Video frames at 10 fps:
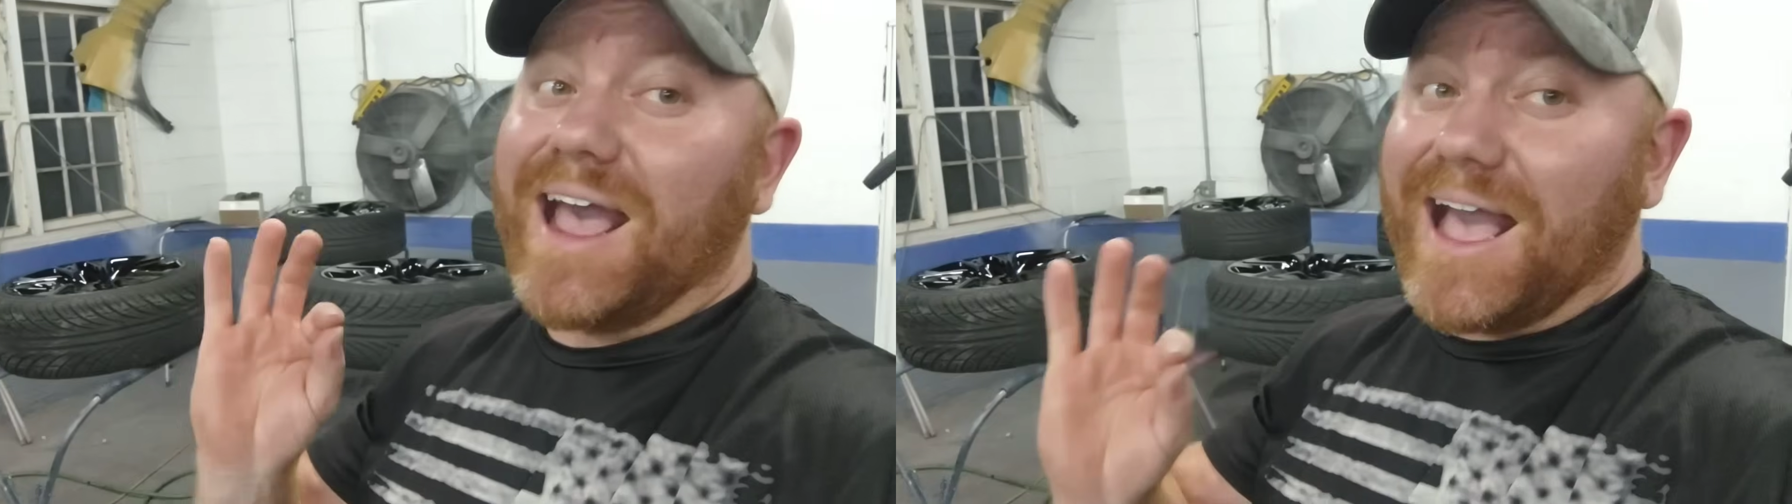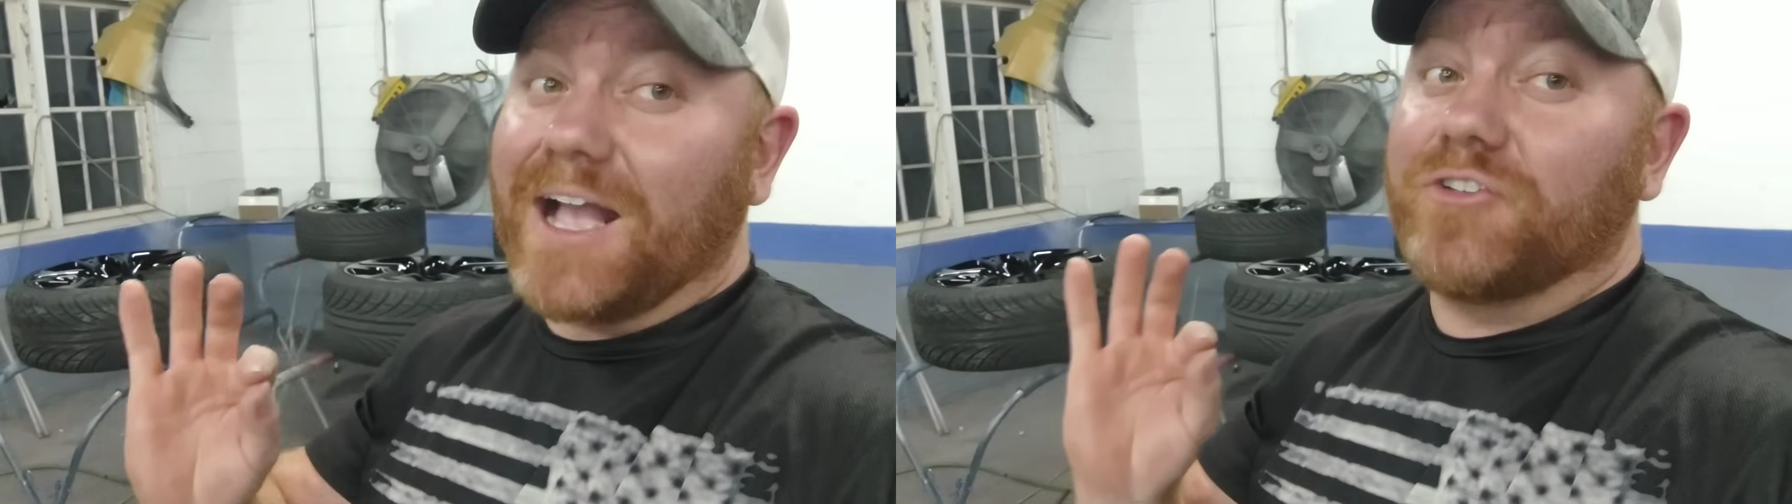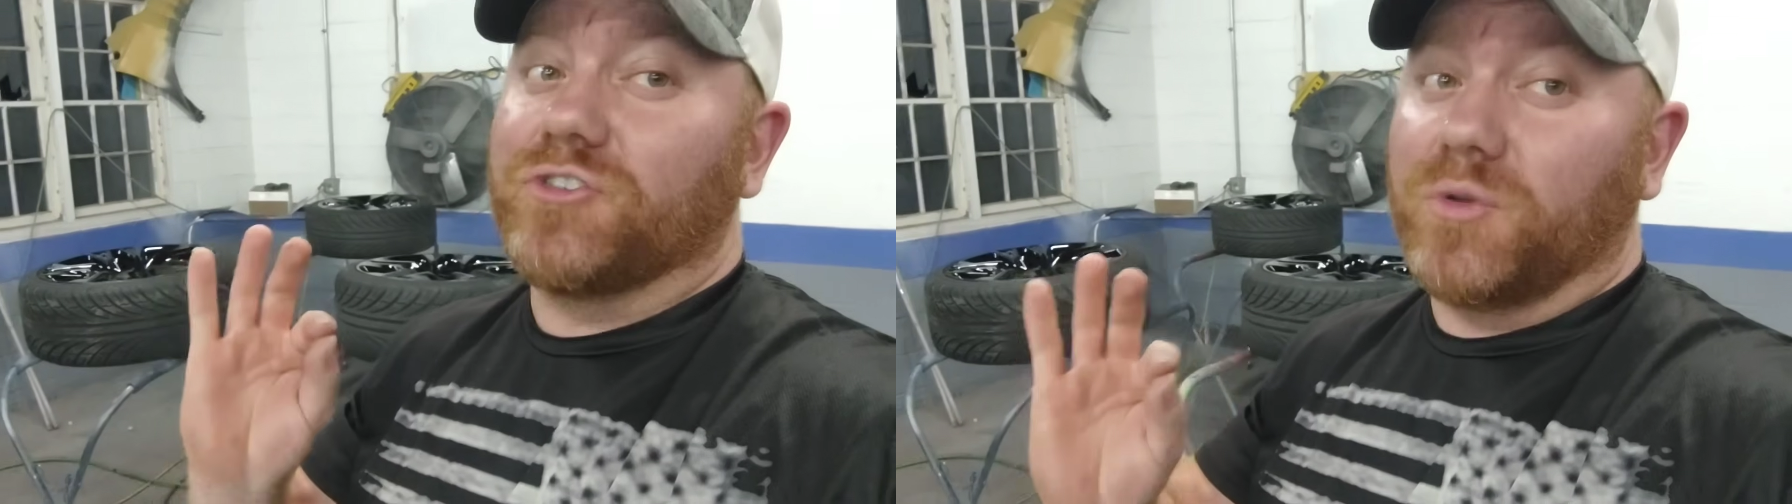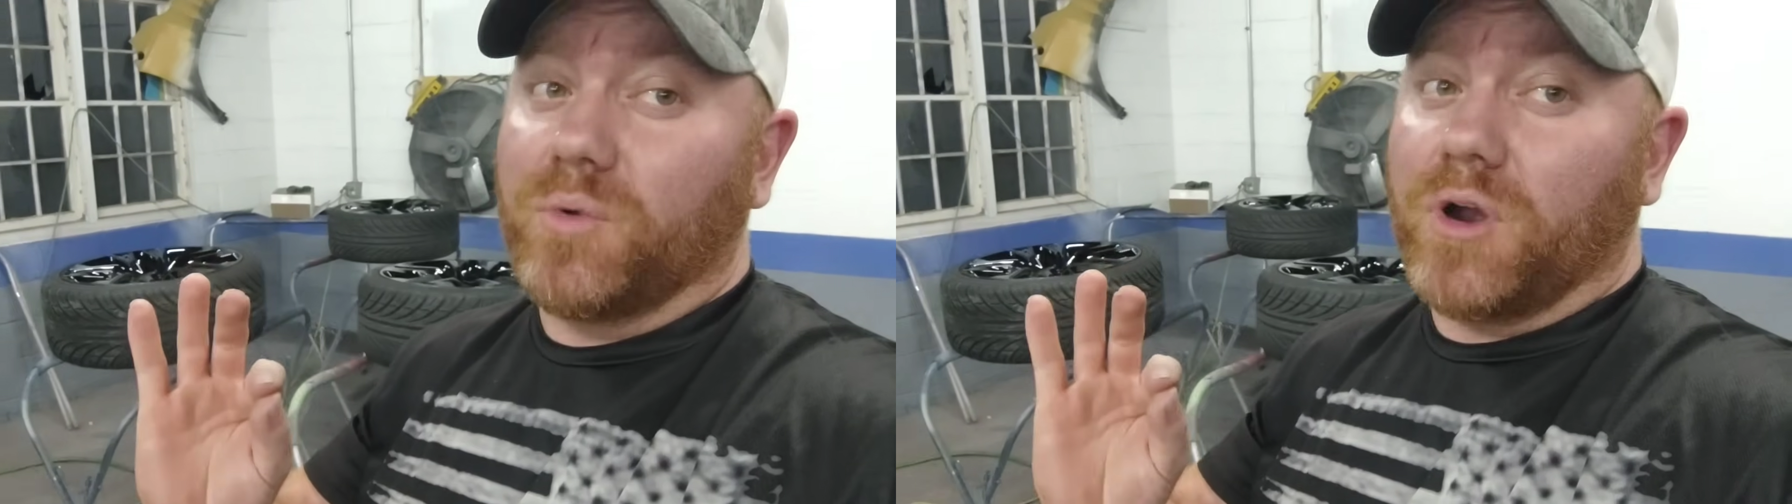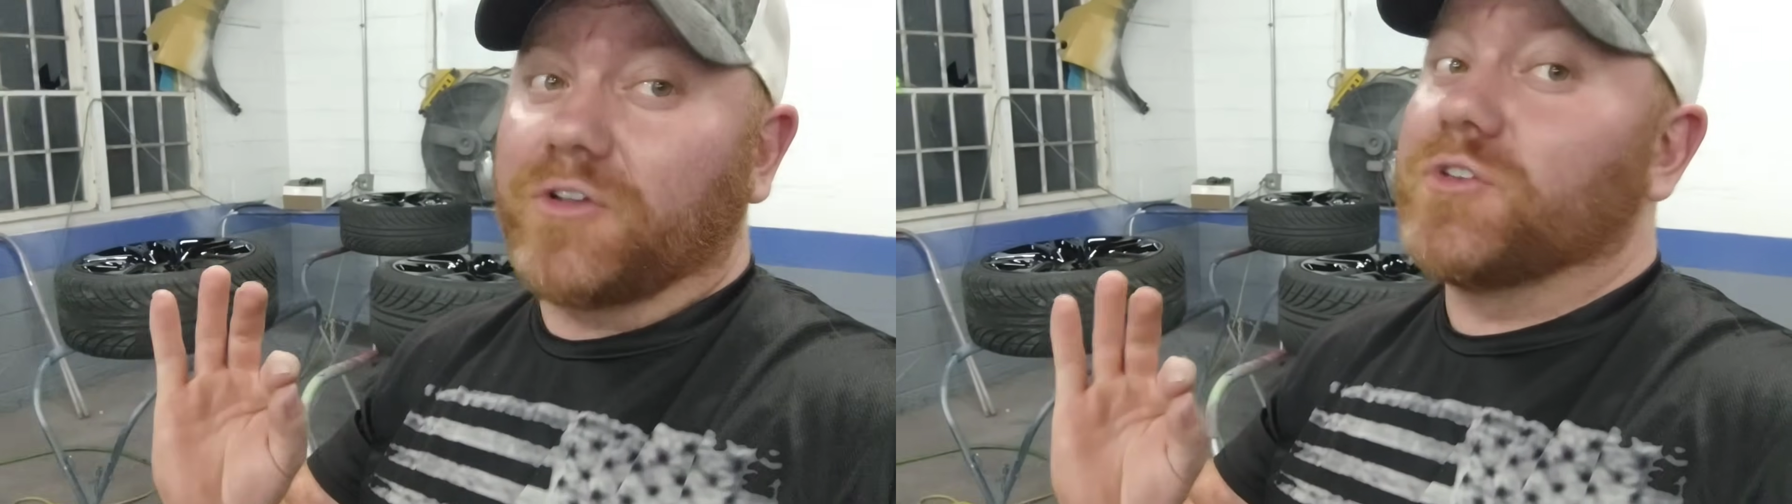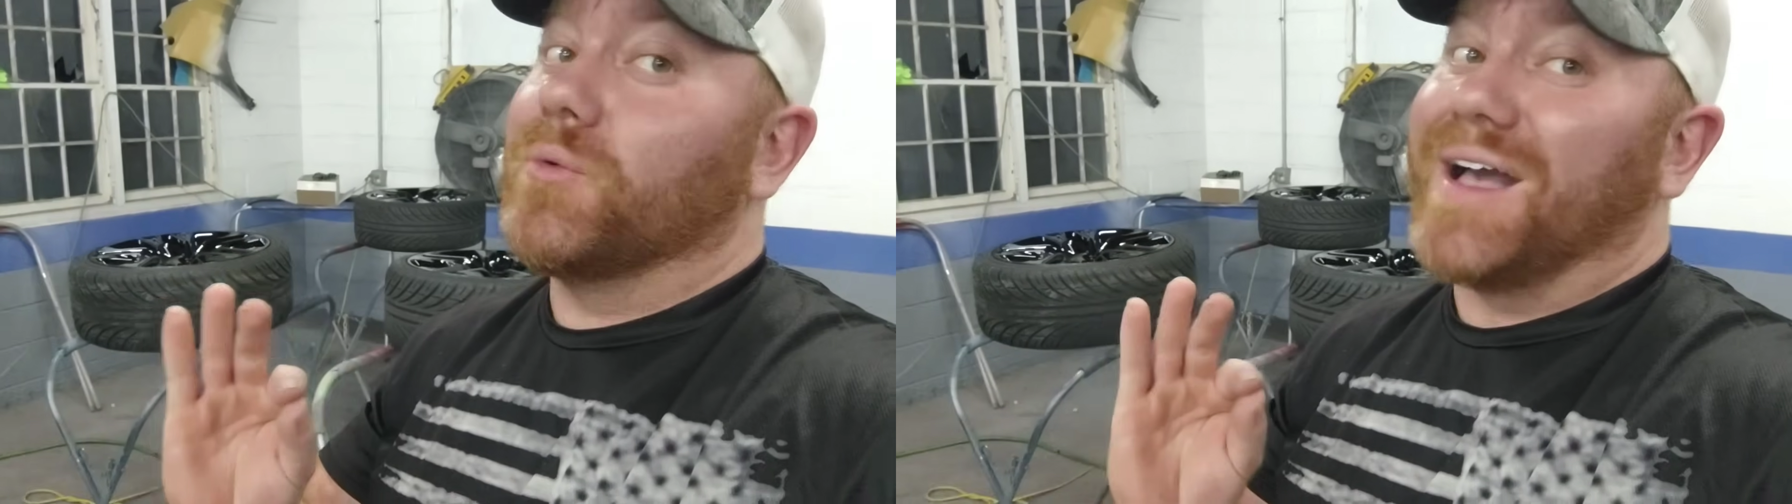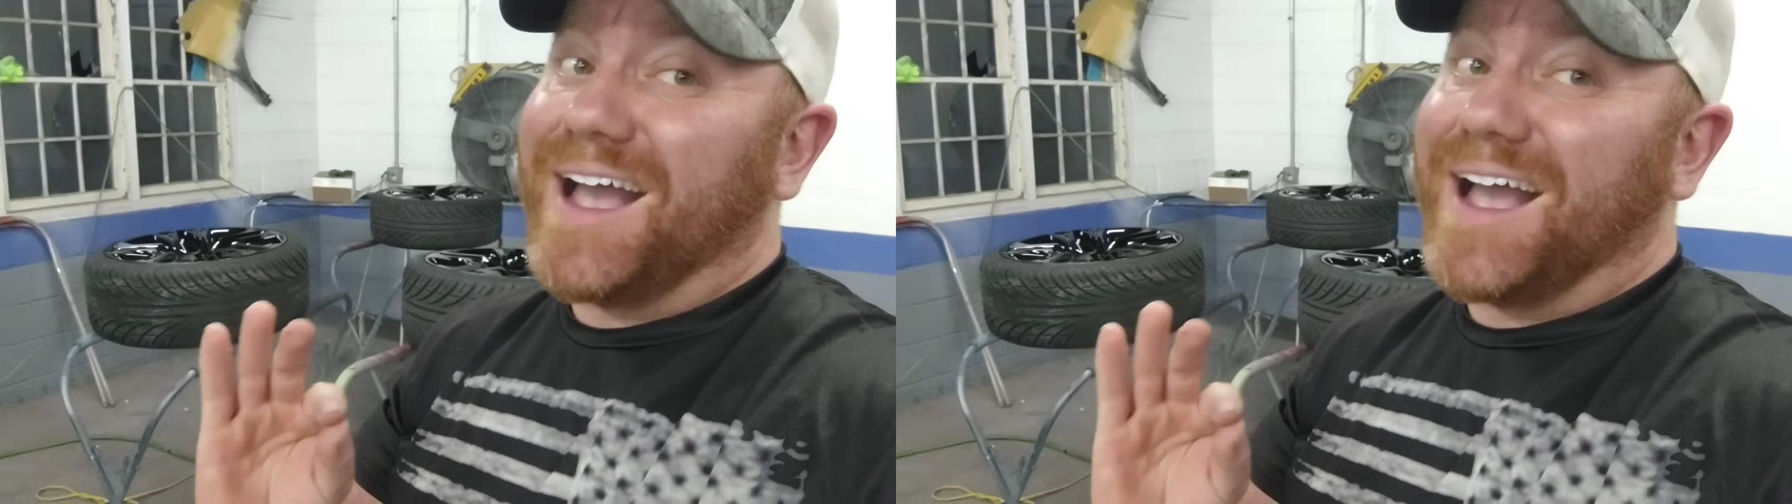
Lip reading: actually works and will